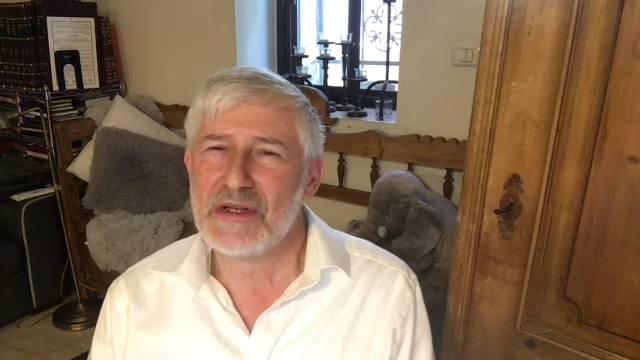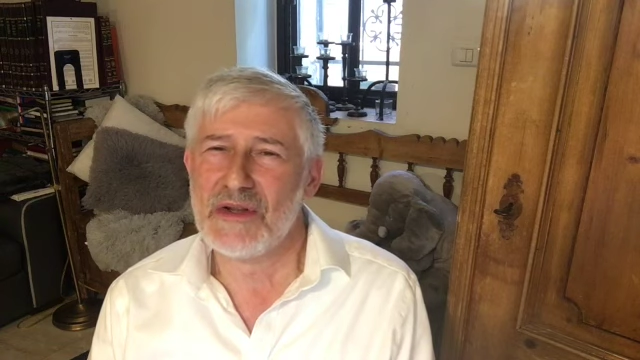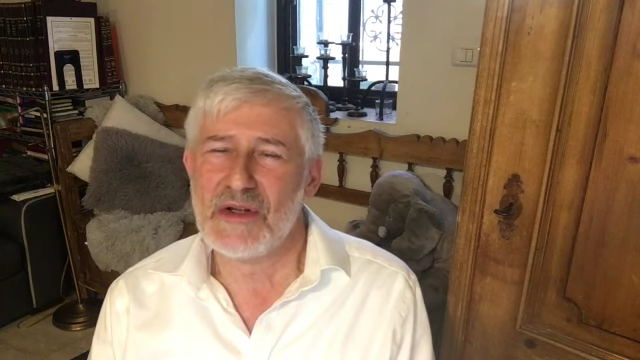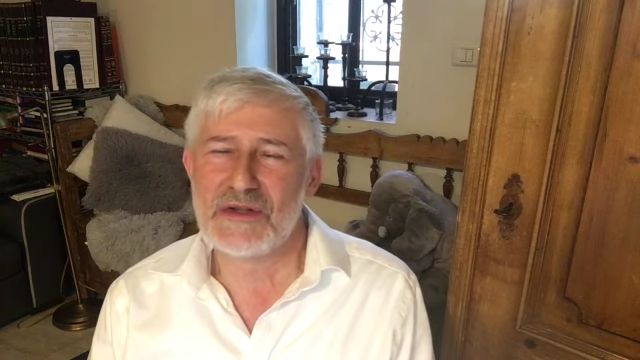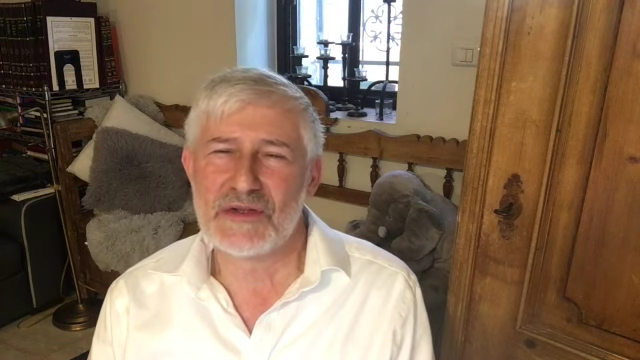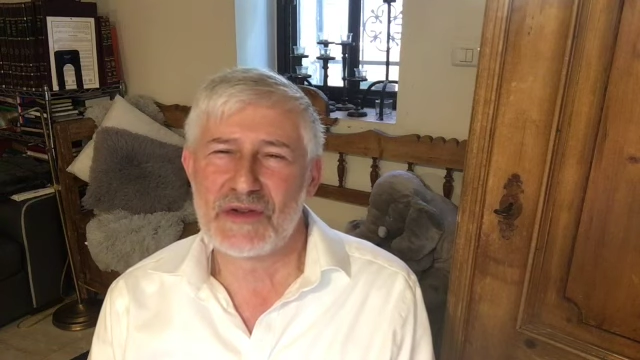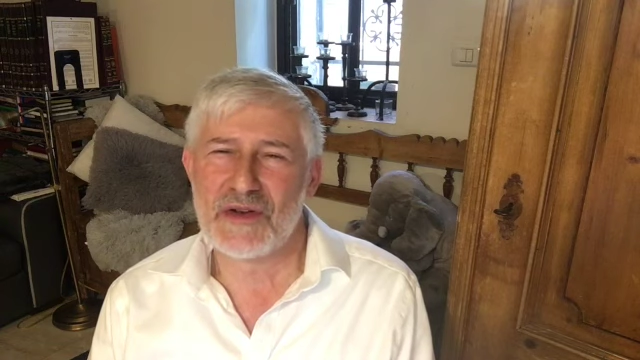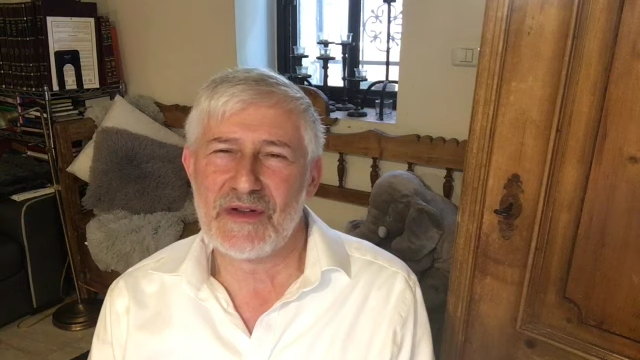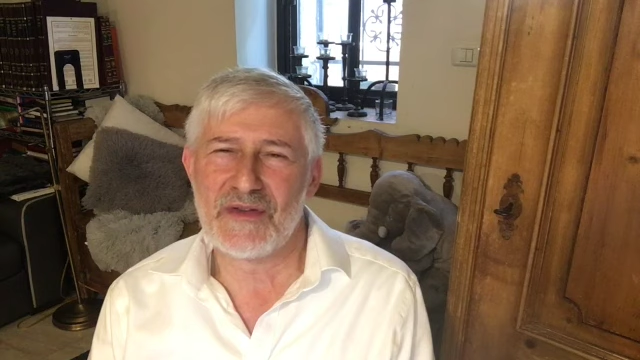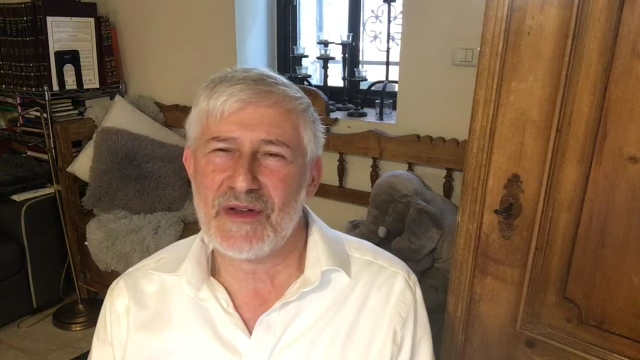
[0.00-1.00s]
you're just going
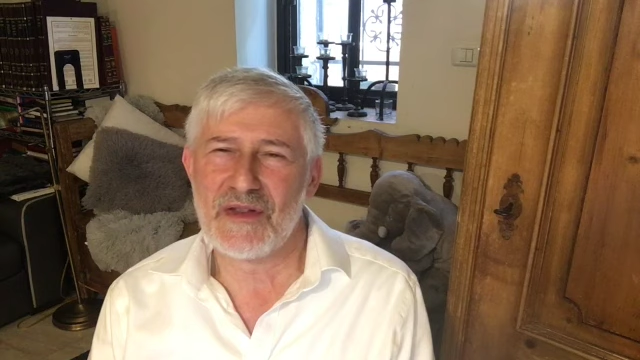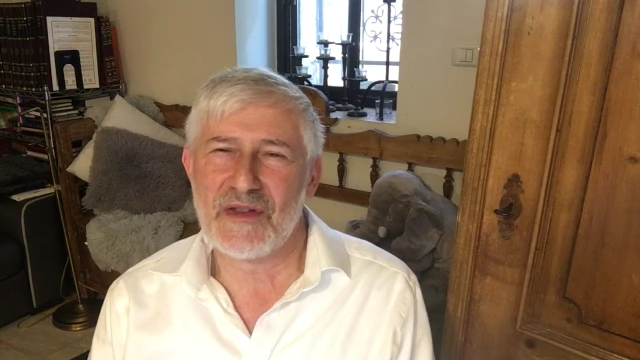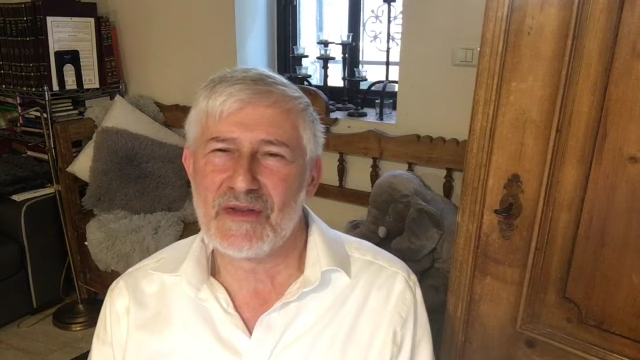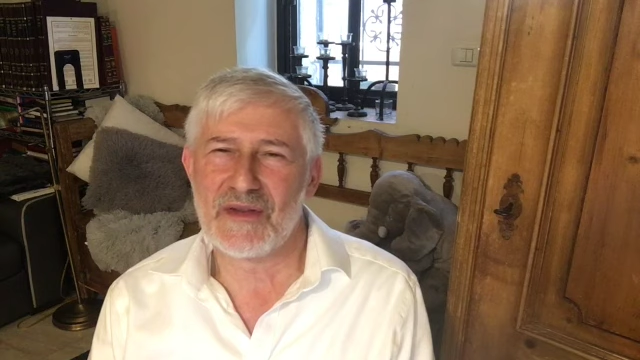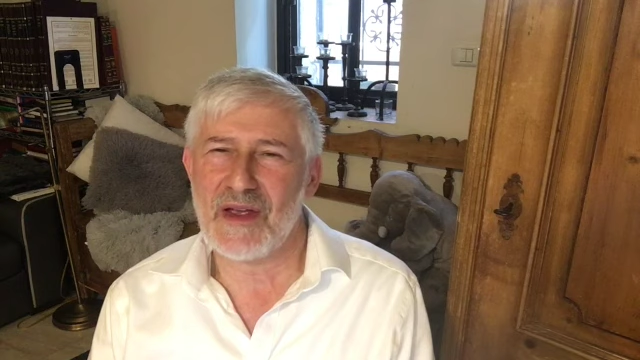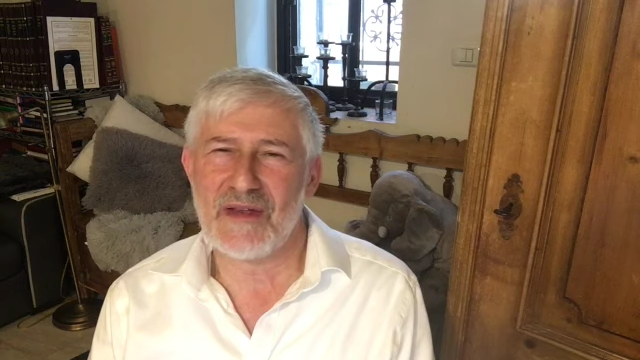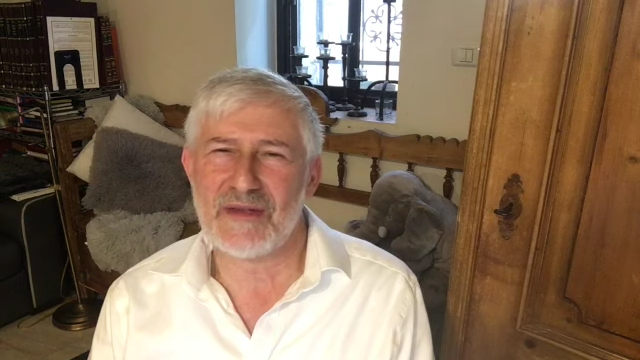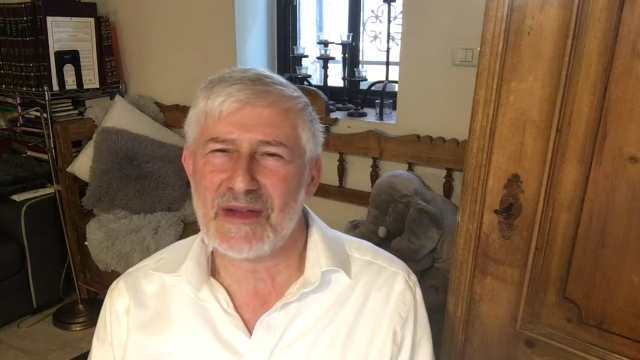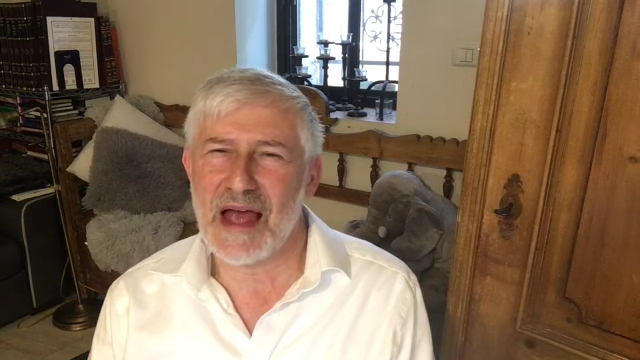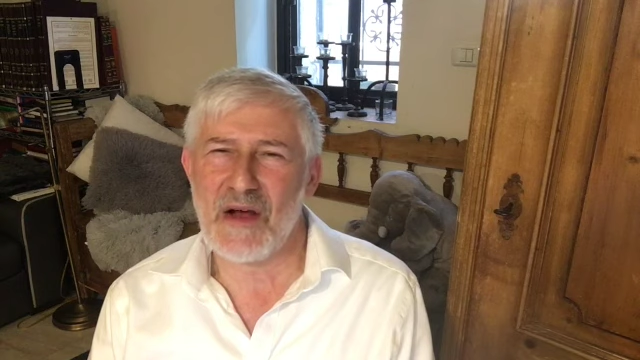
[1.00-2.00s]
to see this
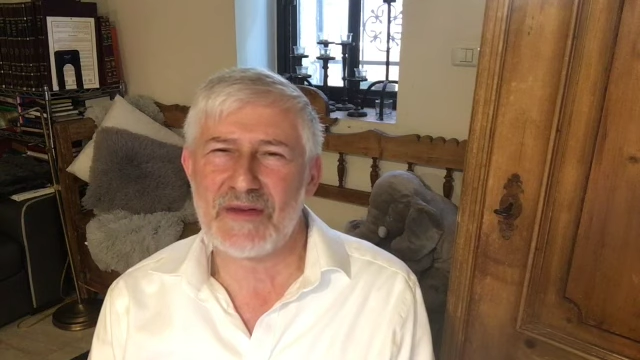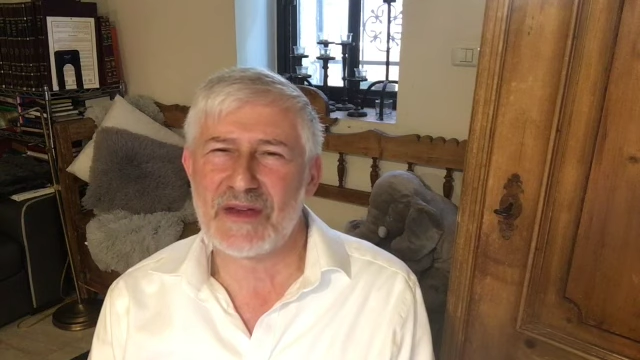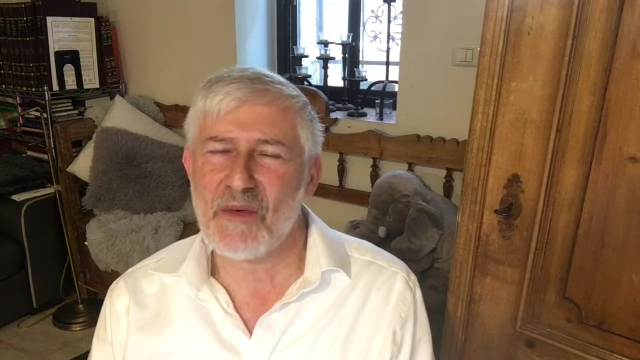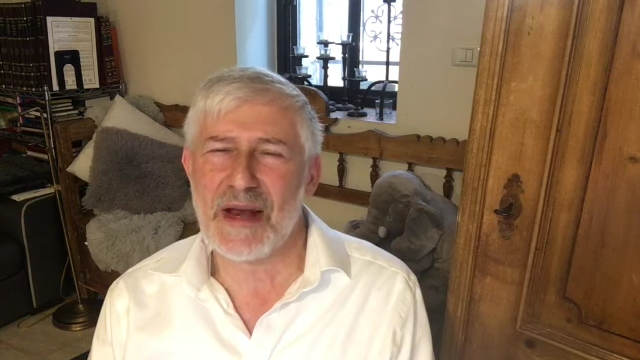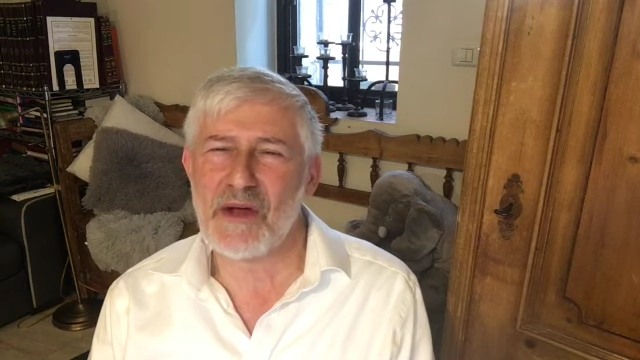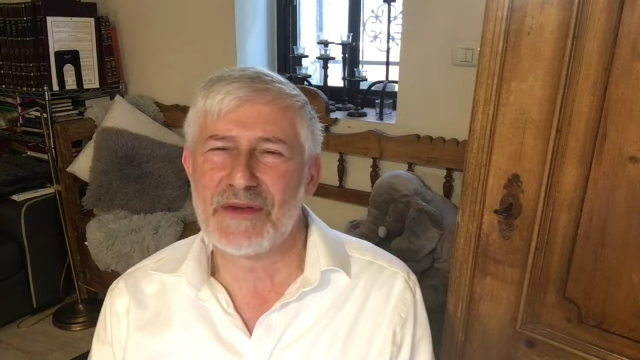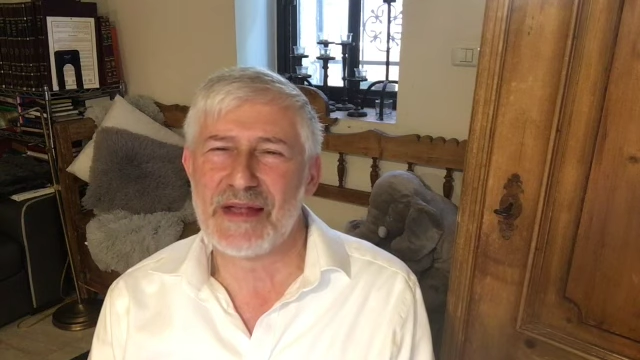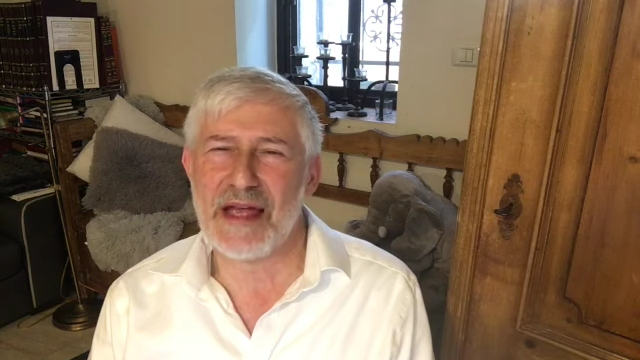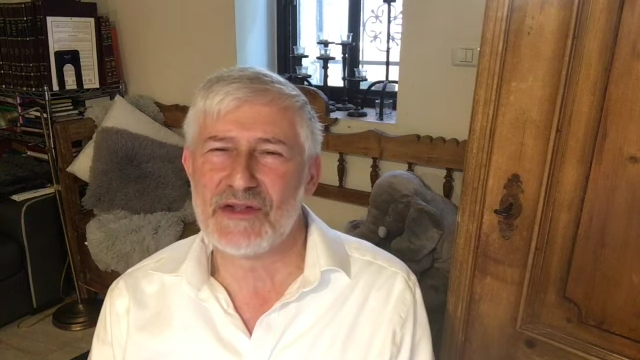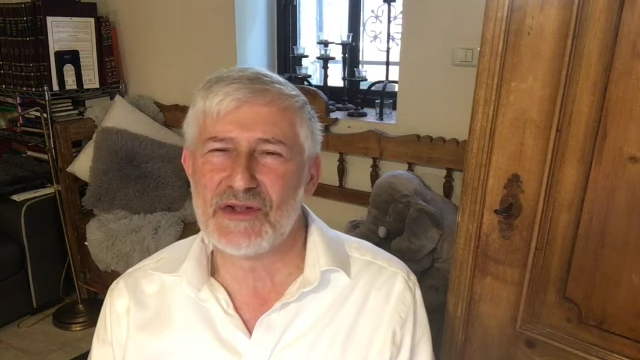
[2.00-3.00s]
as uh, someone out to
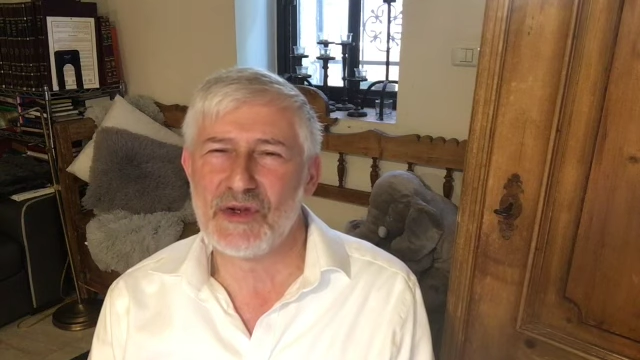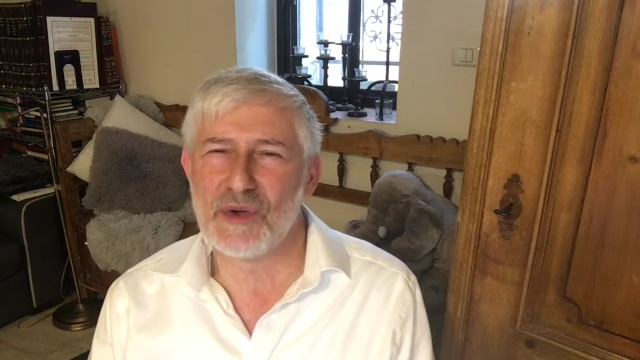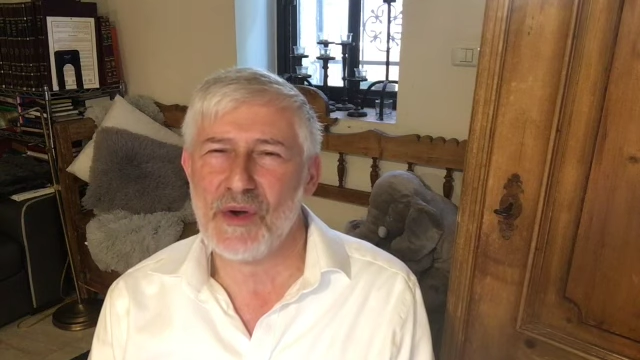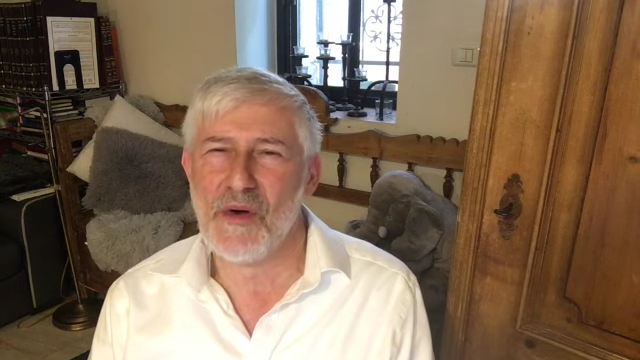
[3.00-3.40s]
get you